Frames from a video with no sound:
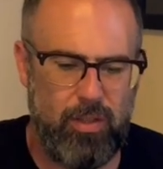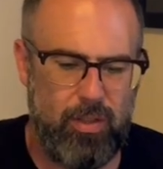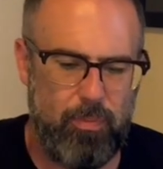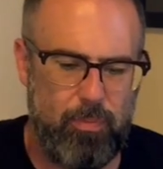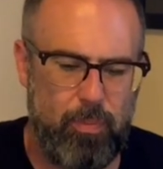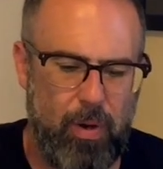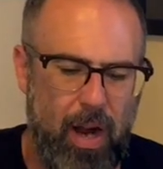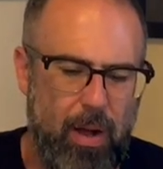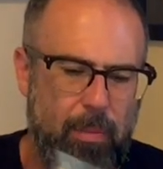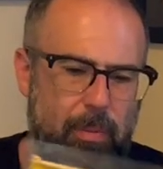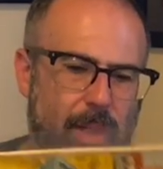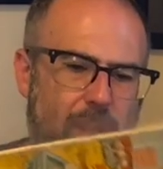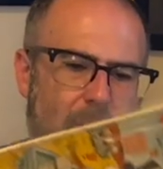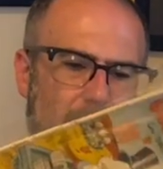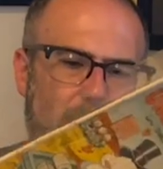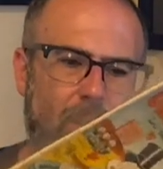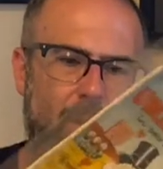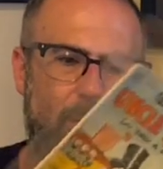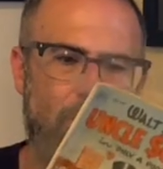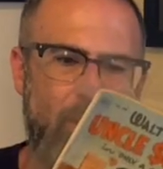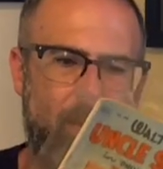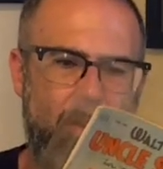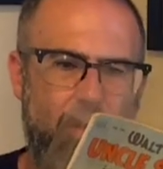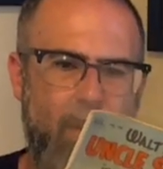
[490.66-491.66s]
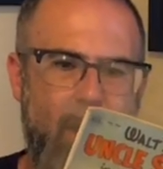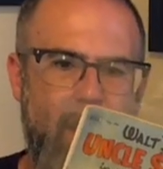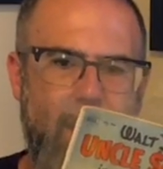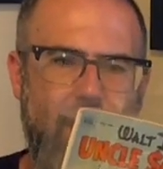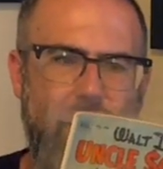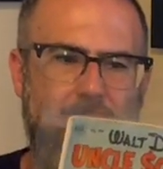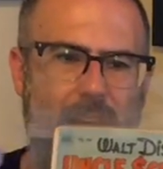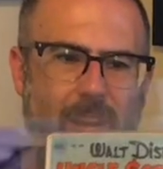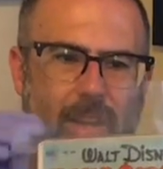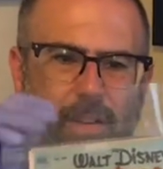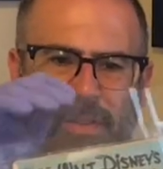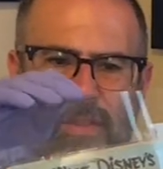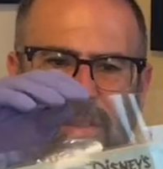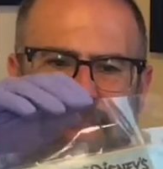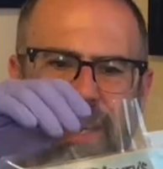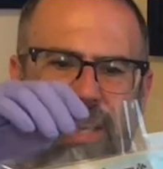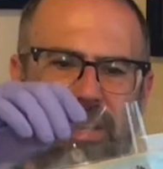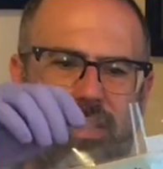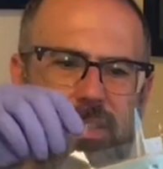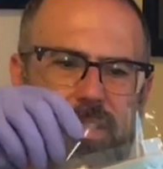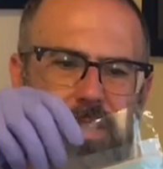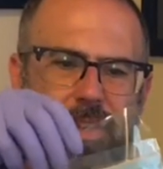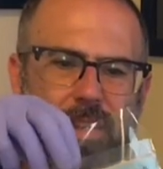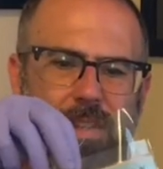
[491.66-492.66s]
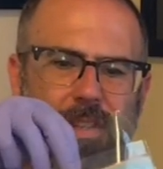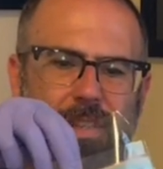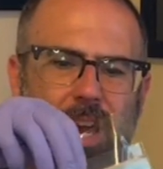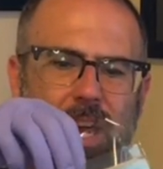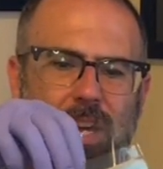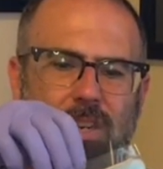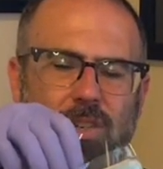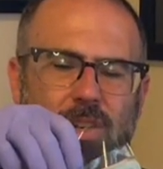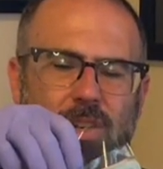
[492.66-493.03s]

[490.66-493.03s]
probably a lower grade. I don't think it's a detached